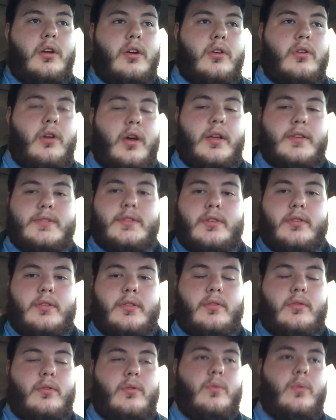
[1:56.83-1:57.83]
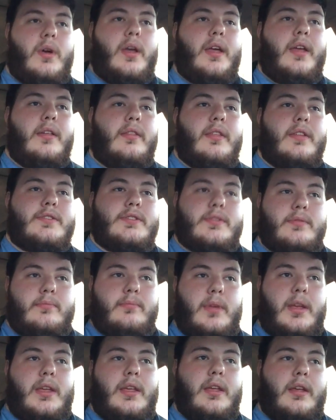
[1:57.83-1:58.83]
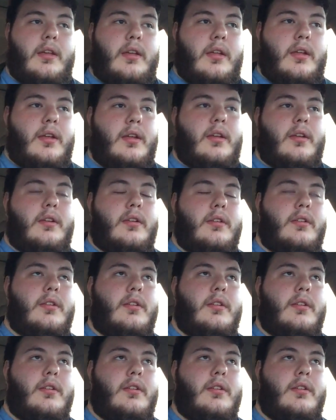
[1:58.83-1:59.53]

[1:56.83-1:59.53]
across the way that's making a